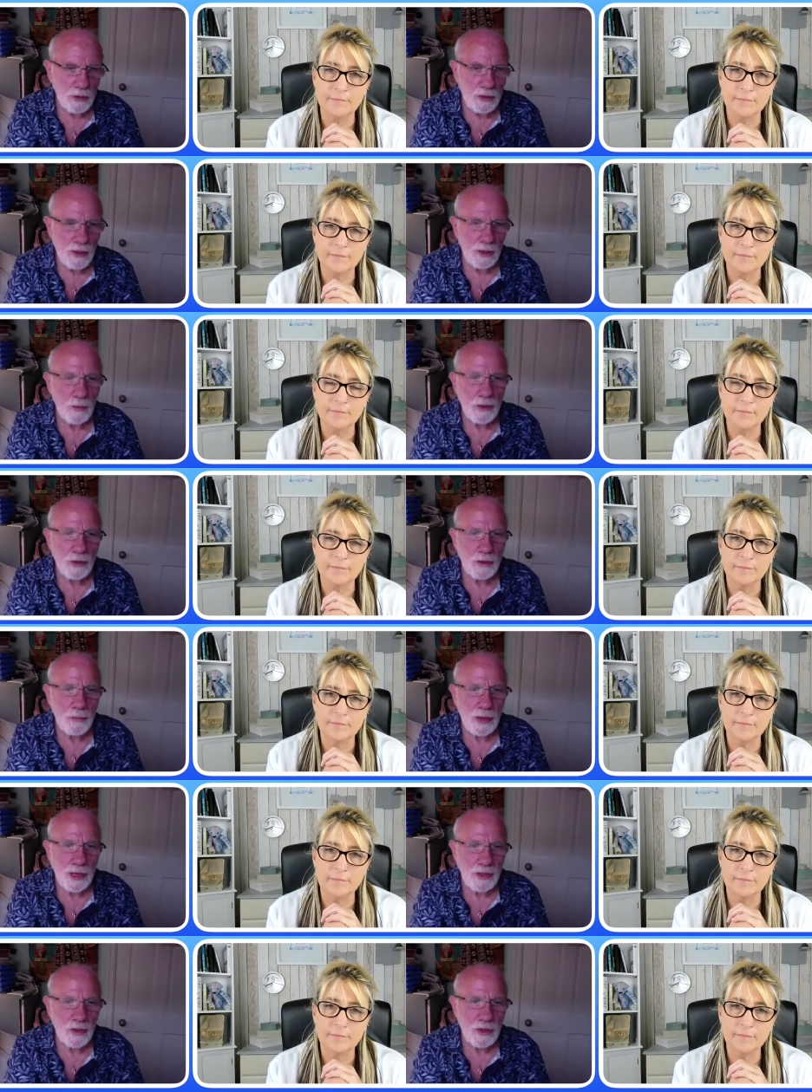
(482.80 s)
Speaker 1: in other words,
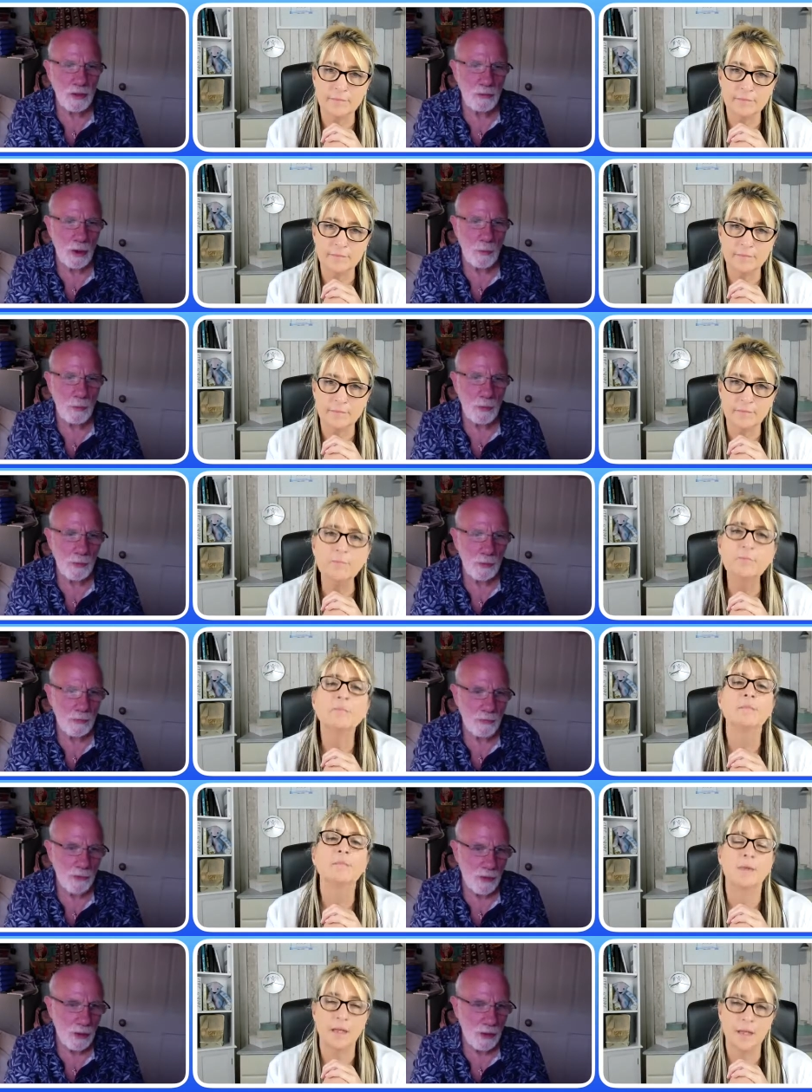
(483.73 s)
match them up.
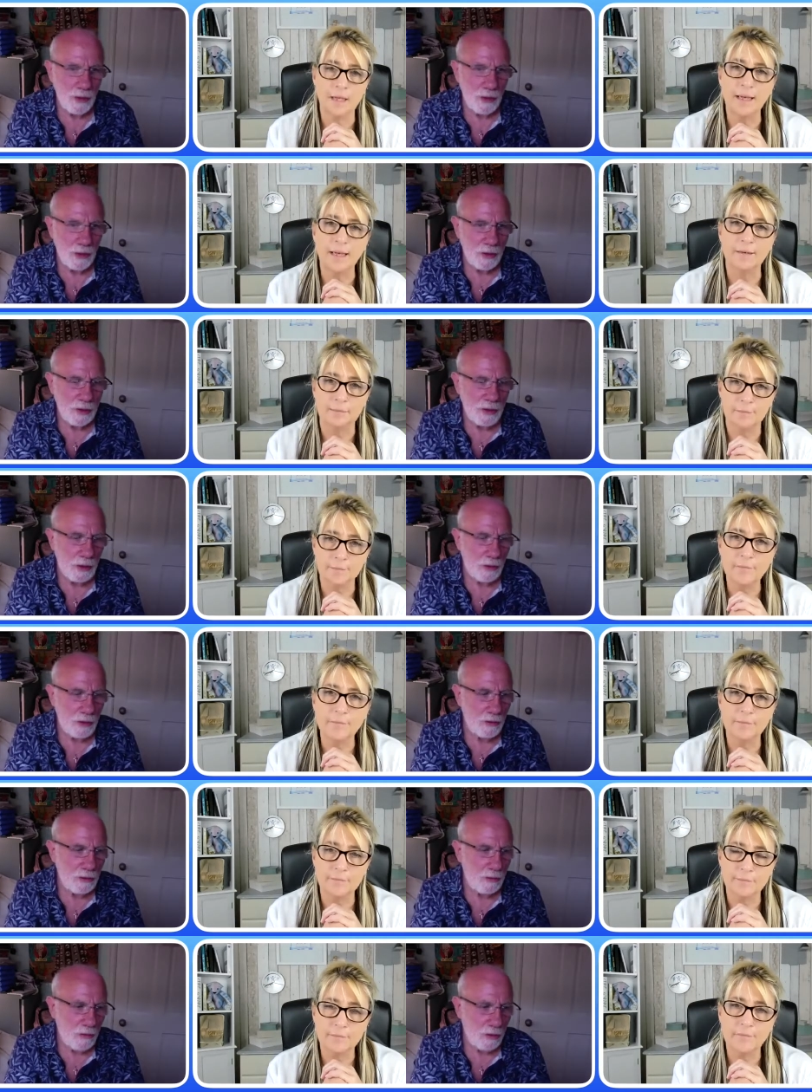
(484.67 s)
Yeah.
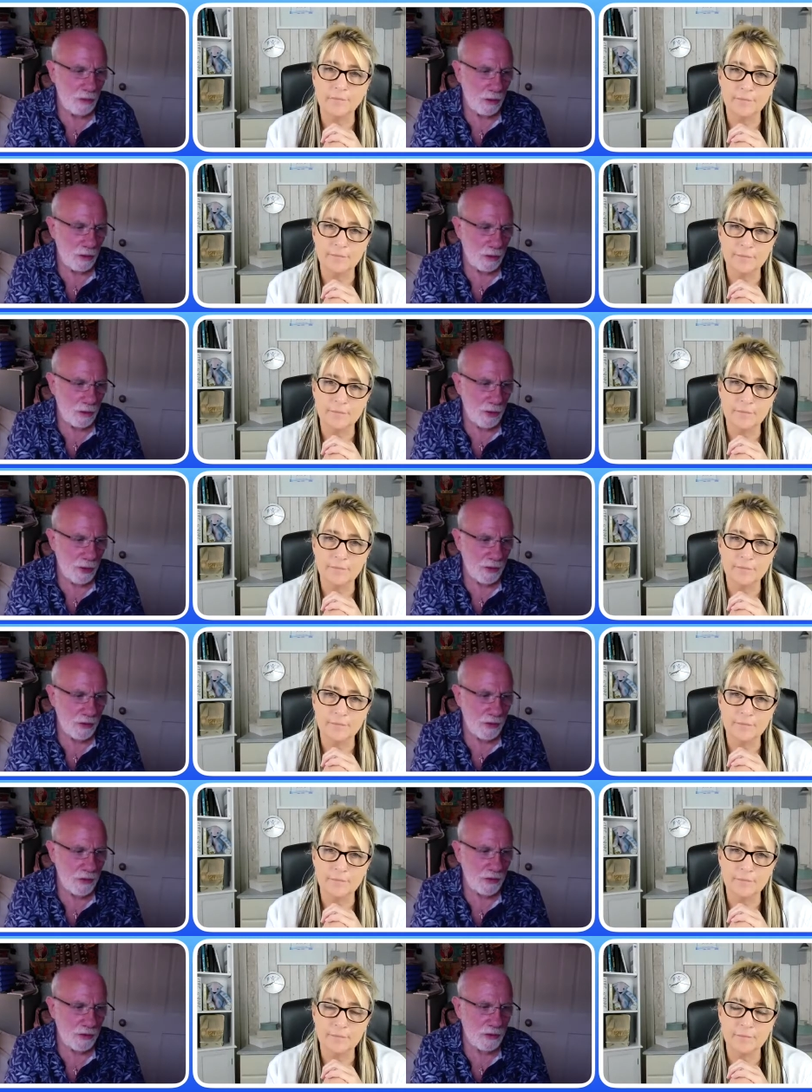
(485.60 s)
So
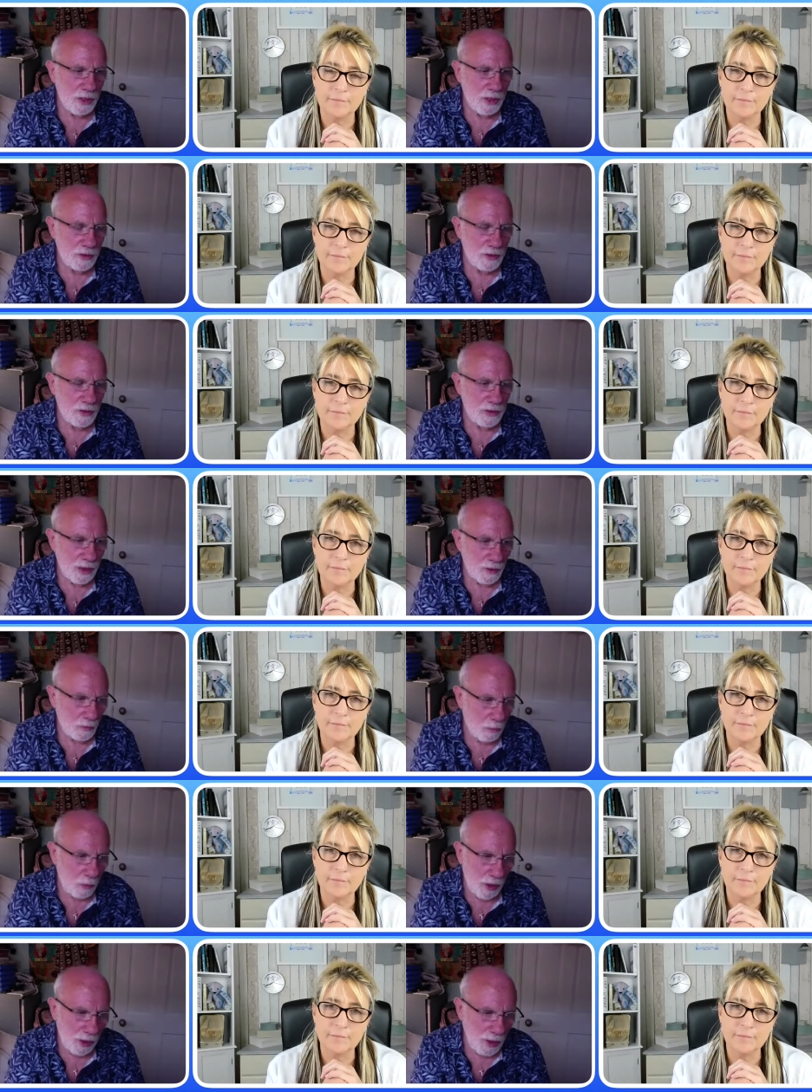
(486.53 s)
that's that's that
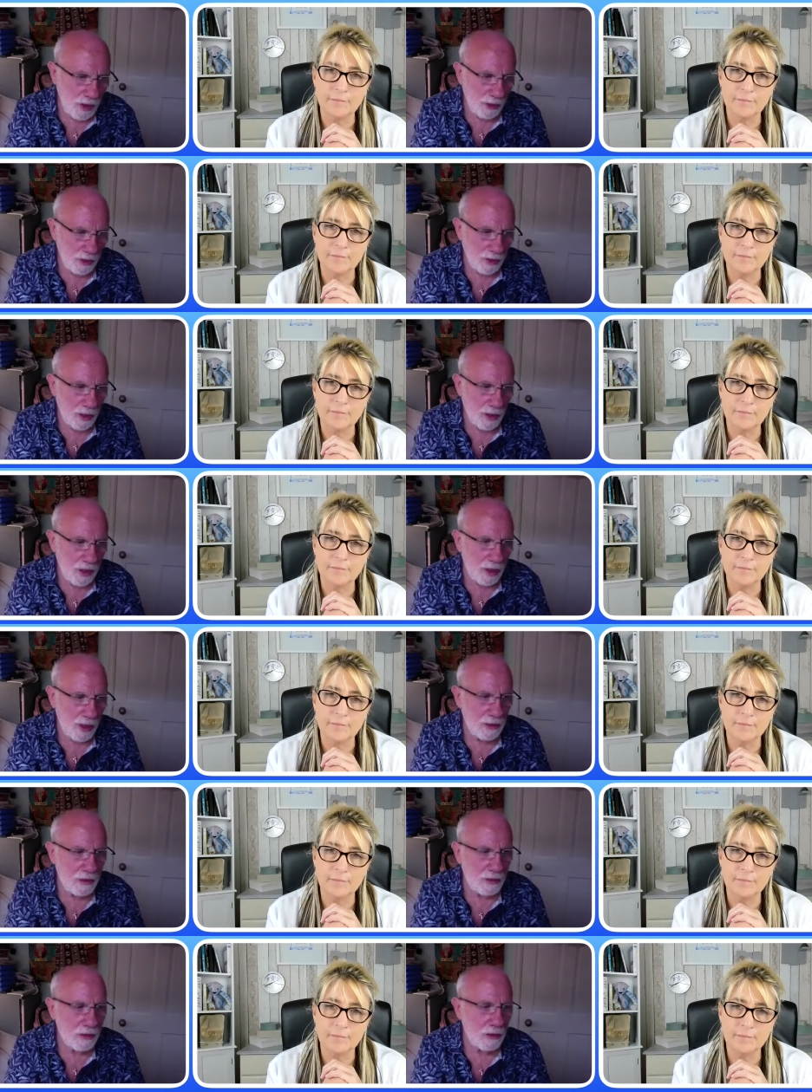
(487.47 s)
way.
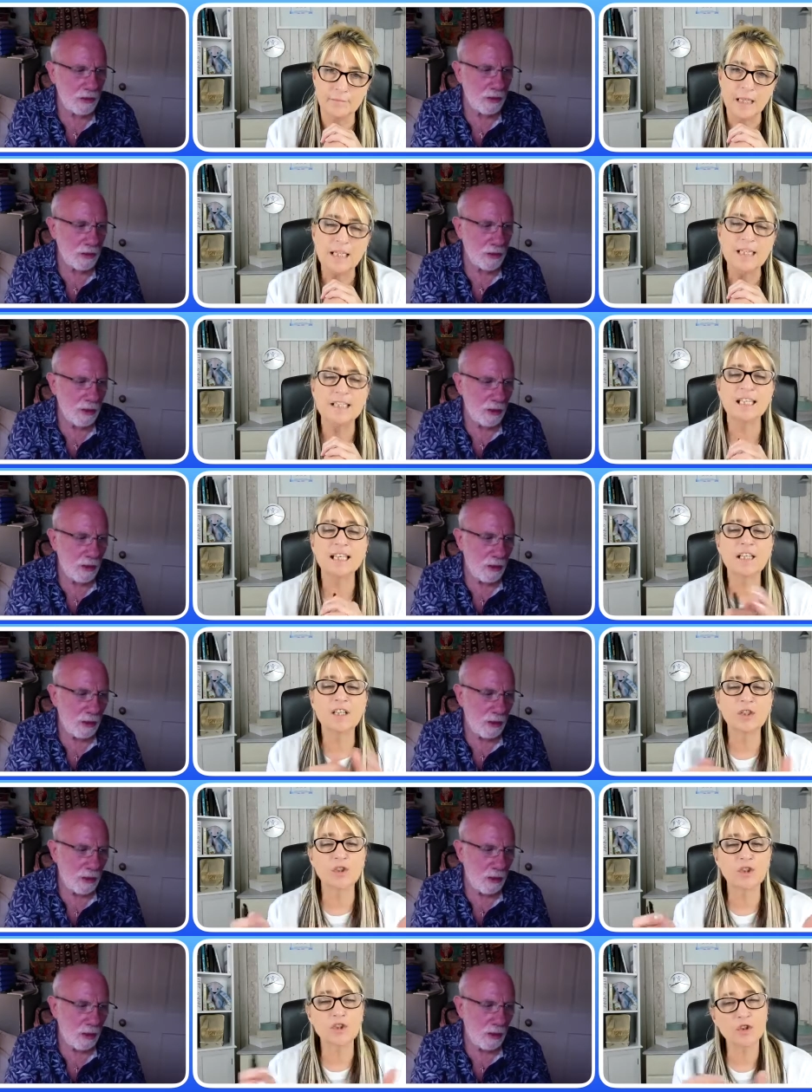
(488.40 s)
And
Speaker 2: see,
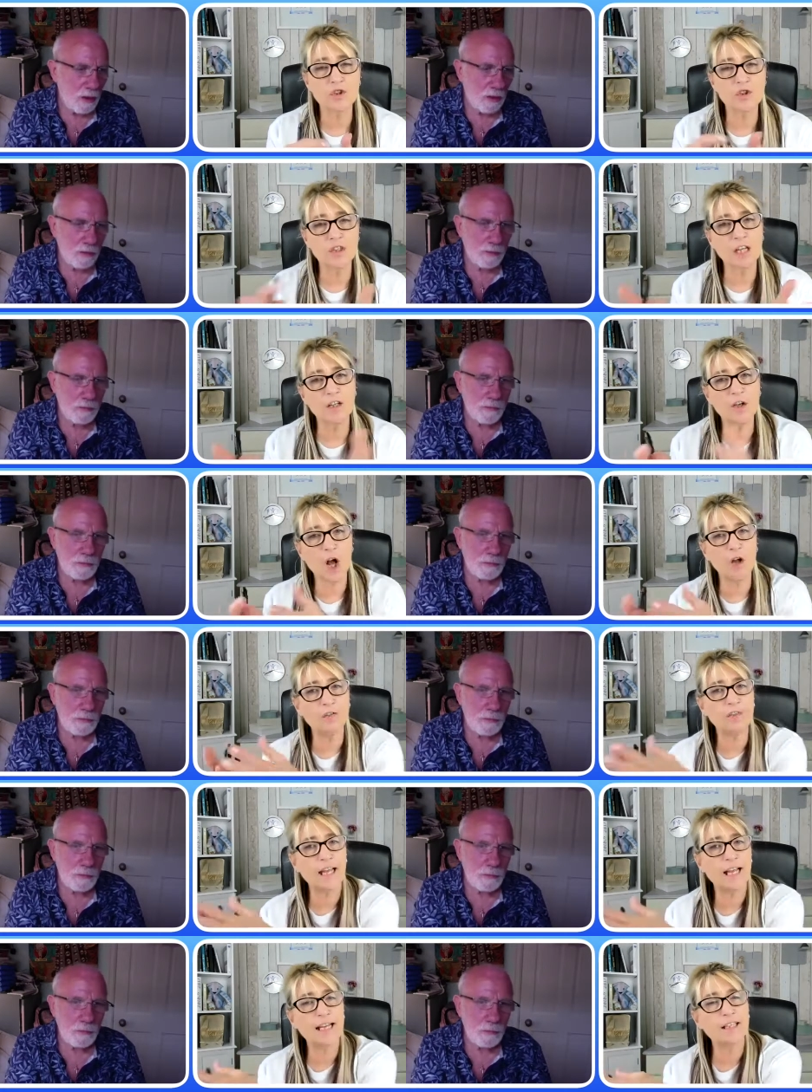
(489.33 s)
you just
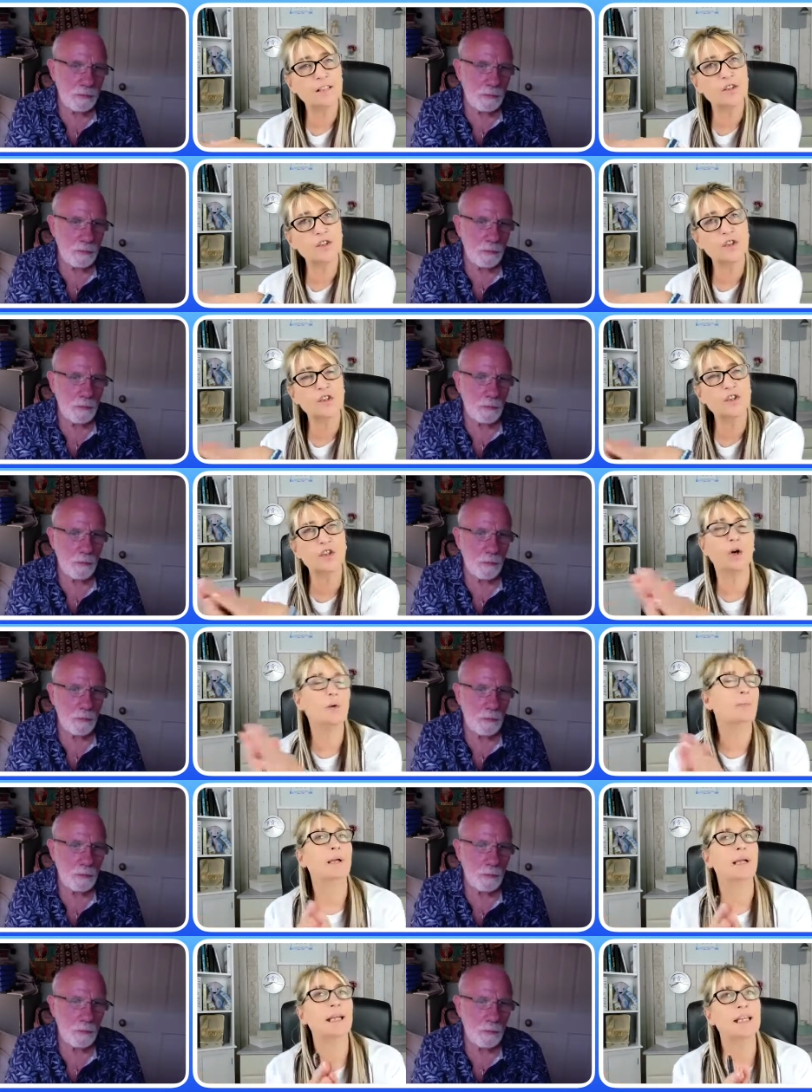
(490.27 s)
on that
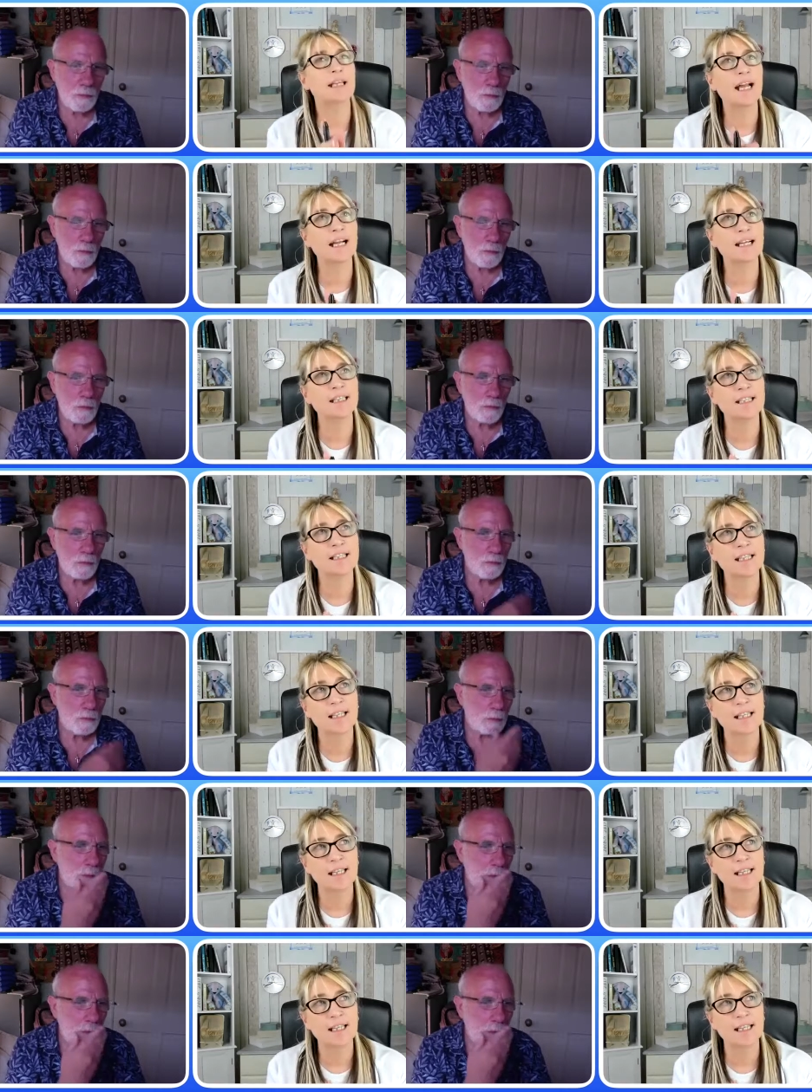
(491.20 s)
topic, that's